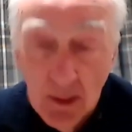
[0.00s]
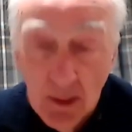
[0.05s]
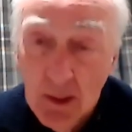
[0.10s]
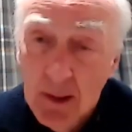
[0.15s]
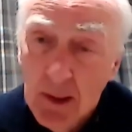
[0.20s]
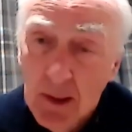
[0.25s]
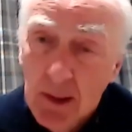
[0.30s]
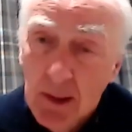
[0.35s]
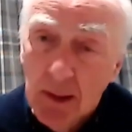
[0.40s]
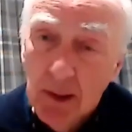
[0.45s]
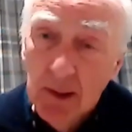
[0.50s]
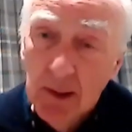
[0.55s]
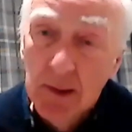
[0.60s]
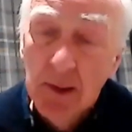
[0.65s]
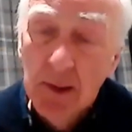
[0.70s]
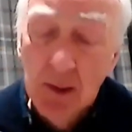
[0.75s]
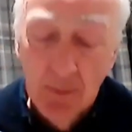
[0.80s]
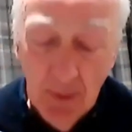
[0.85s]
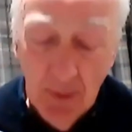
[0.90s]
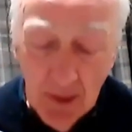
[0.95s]
And I, I
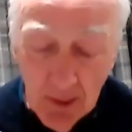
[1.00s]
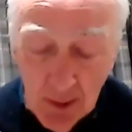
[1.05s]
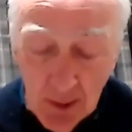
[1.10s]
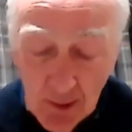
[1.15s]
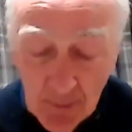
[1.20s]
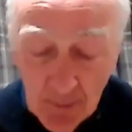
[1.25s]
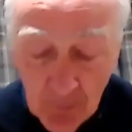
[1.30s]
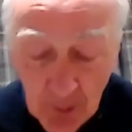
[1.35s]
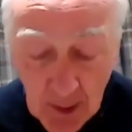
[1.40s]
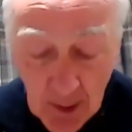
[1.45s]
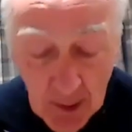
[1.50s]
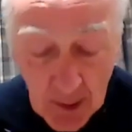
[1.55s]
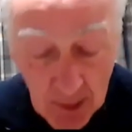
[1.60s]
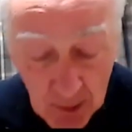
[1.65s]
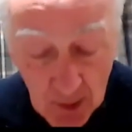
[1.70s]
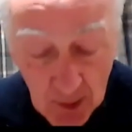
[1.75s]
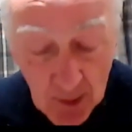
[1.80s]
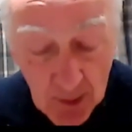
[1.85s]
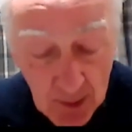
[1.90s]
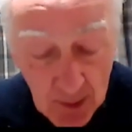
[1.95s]
suspect that if we
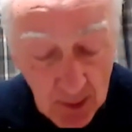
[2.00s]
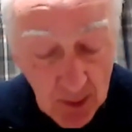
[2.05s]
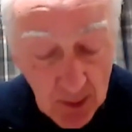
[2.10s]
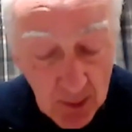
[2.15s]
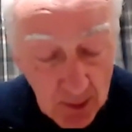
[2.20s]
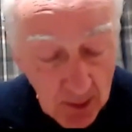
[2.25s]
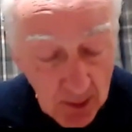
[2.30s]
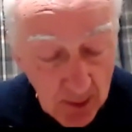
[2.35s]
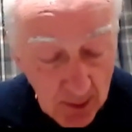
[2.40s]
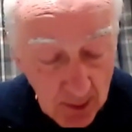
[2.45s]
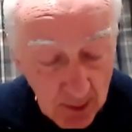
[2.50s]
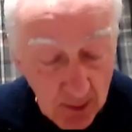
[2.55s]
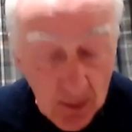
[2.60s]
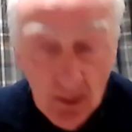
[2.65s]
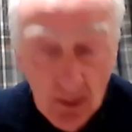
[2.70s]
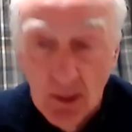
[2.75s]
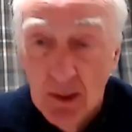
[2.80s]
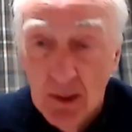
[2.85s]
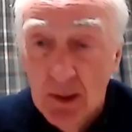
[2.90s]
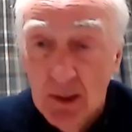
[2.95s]
had just seen
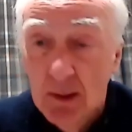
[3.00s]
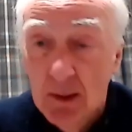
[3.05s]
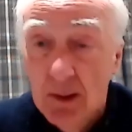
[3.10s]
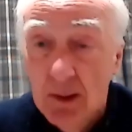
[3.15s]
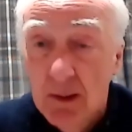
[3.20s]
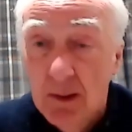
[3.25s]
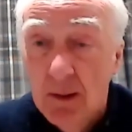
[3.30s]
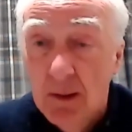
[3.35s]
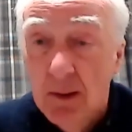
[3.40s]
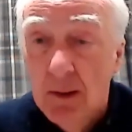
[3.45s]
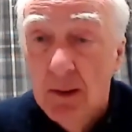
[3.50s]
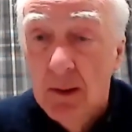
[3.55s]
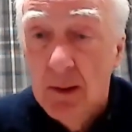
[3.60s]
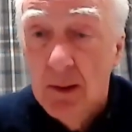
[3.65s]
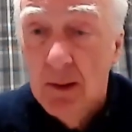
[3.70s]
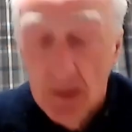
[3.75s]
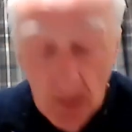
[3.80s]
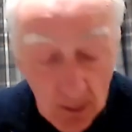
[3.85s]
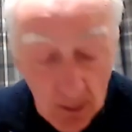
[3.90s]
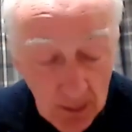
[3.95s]
Jesus,
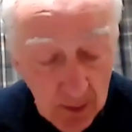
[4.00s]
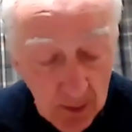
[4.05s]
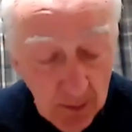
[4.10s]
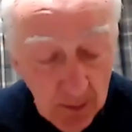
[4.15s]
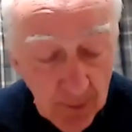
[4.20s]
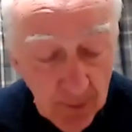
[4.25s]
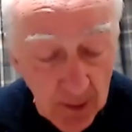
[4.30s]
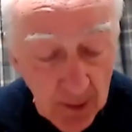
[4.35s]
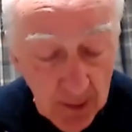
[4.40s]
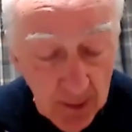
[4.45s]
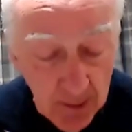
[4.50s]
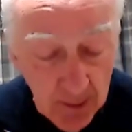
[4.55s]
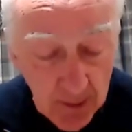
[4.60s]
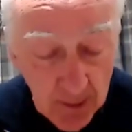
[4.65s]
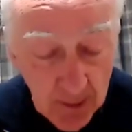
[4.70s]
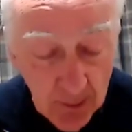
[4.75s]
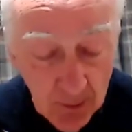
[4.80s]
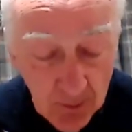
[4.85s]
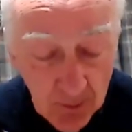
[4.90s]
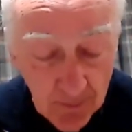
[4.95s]
still a violent
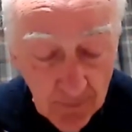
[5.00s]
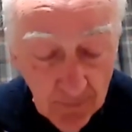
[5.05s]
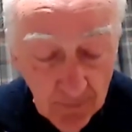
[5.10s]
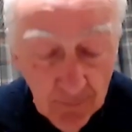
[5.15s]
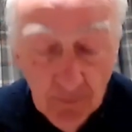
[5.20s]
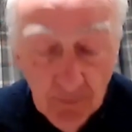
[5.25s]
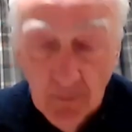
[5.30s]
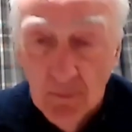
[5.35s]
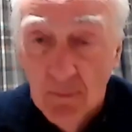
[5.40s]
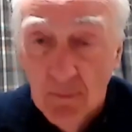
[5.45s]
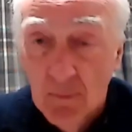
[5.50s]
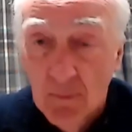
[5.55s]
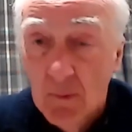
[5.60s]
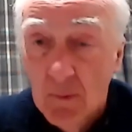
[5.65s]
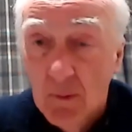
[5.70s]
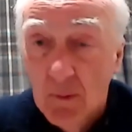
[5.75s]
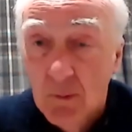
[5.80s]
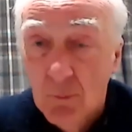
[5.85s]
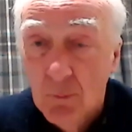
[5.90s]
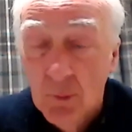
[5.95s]
storm,
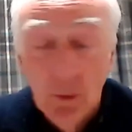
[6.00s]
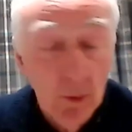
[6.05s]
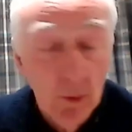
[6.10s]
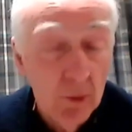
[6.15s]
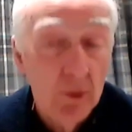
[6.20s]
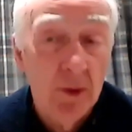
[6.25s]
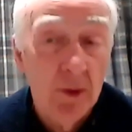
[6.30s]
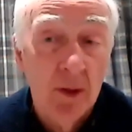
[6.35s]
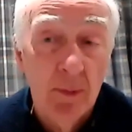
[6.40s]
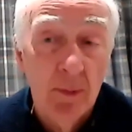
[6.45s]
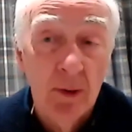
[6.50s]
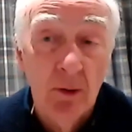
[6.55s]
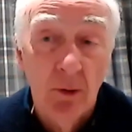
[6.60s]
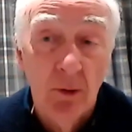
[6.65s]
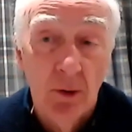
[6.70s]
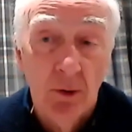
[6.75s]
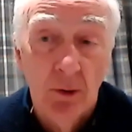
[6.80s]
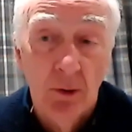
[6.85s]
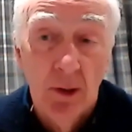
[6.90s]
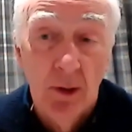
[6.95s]
we would also be
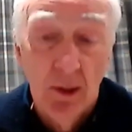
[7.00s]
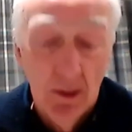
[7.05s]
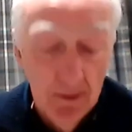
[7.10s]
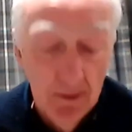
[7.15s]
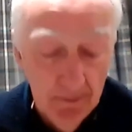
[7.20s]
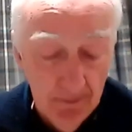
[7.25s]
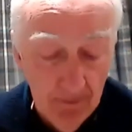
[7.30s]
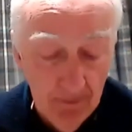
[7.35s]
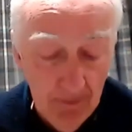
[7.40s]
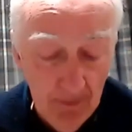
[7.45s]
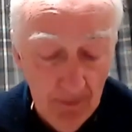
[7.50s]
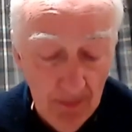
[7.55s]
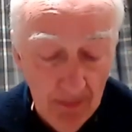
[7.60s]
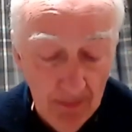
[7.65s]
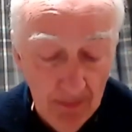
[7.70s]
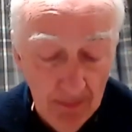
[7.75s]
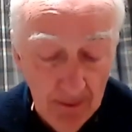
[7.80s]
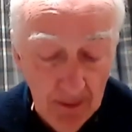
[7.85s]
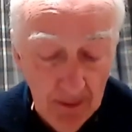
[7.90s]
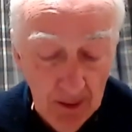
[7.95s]
awestruck.
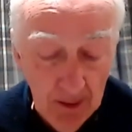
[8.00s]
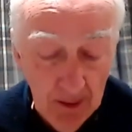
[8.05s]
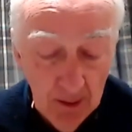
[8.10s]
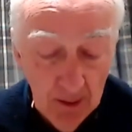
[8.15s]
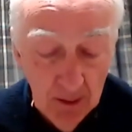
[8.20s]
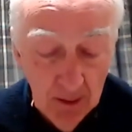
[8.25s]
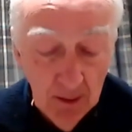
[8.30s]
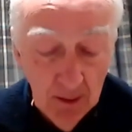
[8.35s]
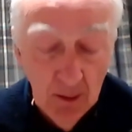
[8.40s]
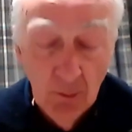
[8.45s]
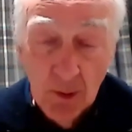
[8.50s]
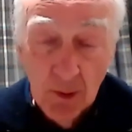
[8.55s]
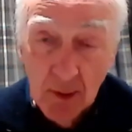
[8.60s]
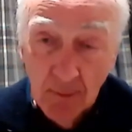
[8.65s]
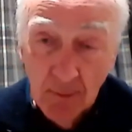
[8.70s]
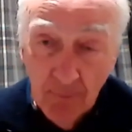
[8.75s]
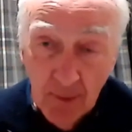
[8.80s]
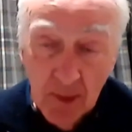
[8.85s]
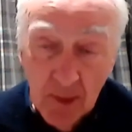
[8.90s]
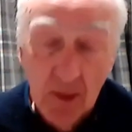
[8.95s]
It was
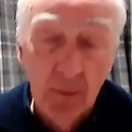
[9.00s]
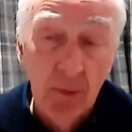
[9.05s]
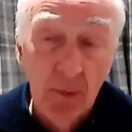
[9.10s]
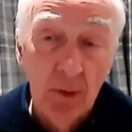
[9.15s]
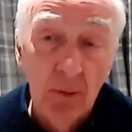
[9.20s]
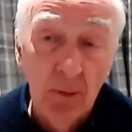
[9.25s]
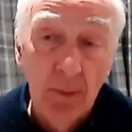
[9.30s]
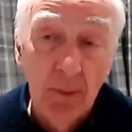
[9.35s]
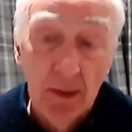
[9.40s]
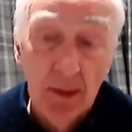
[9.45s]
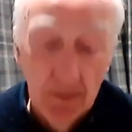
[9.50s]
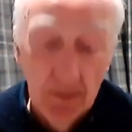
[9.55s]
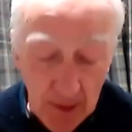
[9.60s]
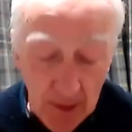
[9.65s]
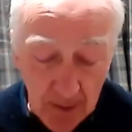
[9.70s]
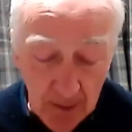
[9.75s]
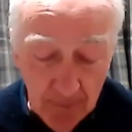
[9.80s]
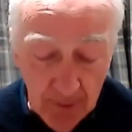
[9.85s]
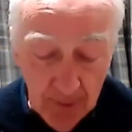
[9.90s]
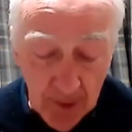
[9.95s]
a visible
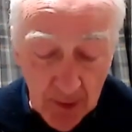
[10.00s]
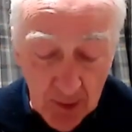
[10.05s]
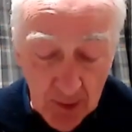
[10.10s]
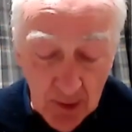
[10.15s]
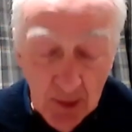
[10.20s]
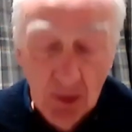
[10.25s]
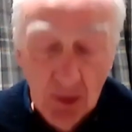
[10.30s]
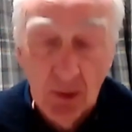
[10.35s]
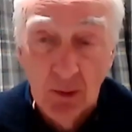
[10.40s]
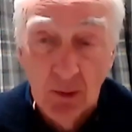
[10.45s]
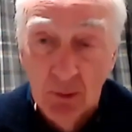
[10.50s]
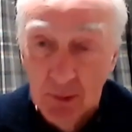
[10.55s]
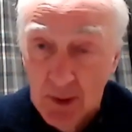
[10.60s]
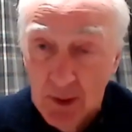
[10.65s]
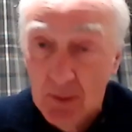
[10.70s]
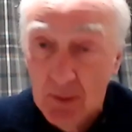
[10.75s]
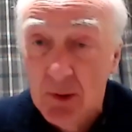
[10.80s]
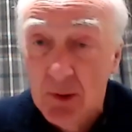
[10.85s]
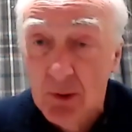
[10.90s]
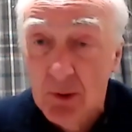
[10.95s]
manifestation or
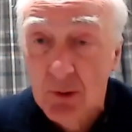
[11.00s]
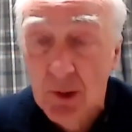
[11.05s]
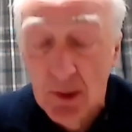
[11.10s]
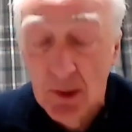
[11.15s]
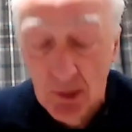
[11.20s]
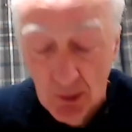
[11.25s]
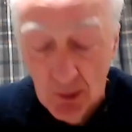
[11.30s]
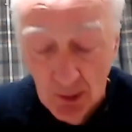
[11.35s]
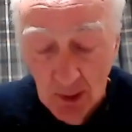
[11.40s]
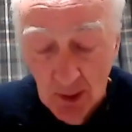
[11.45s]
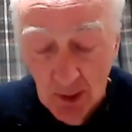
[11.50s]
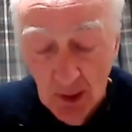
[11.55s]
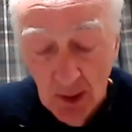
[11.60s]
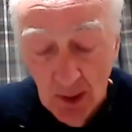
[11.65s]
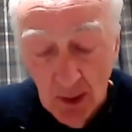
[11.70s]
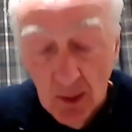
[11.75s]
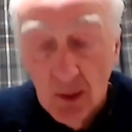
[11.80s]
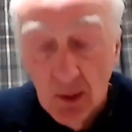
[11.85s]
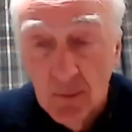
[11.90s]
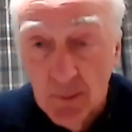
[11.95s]
demonstration
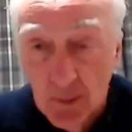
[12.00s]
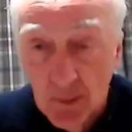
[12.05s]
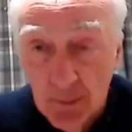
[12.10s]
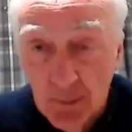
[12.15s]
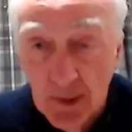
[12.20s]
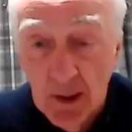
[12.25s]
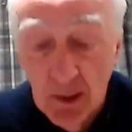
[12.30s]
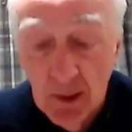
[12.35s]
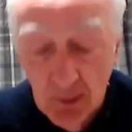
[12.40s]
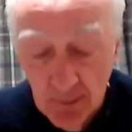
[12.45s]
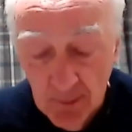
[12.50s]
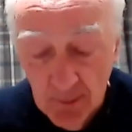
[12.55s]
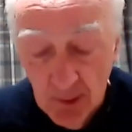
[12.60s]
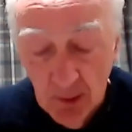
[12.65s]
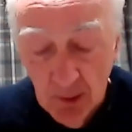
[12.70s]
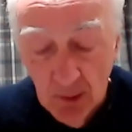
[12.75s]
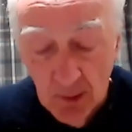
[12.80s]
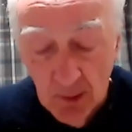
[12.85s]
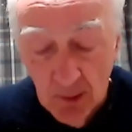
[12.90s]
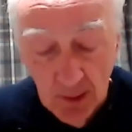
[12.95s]
of the power of
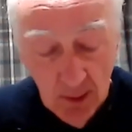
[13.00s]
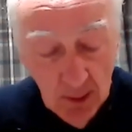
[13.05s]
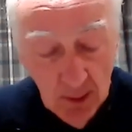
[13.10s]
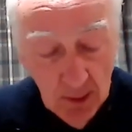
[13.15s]
God,